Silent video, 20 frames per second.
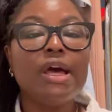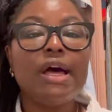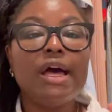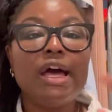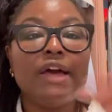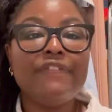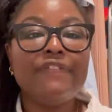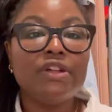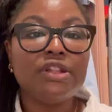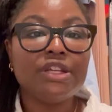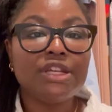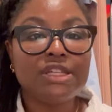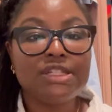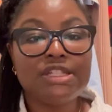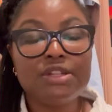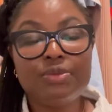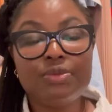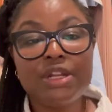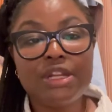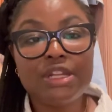I felt like it
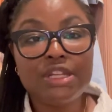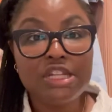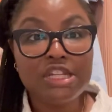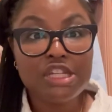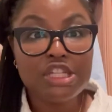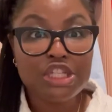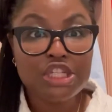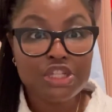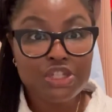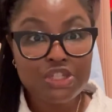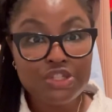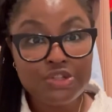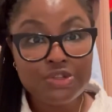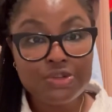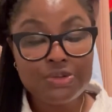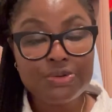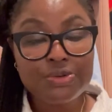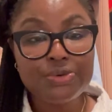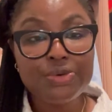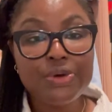did what it needed to
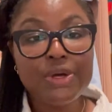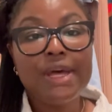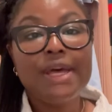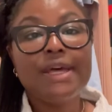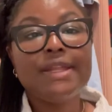do.